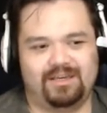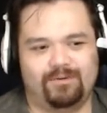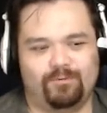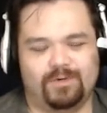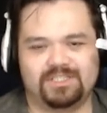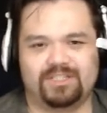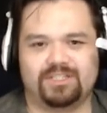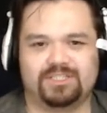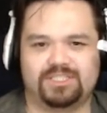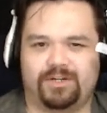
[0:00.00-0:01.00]
wasn't
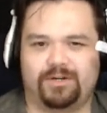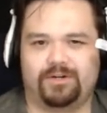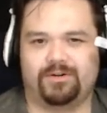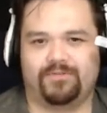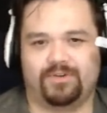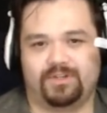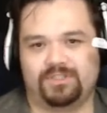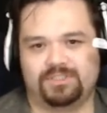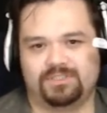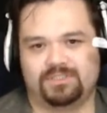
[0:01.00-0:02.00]
considerate of others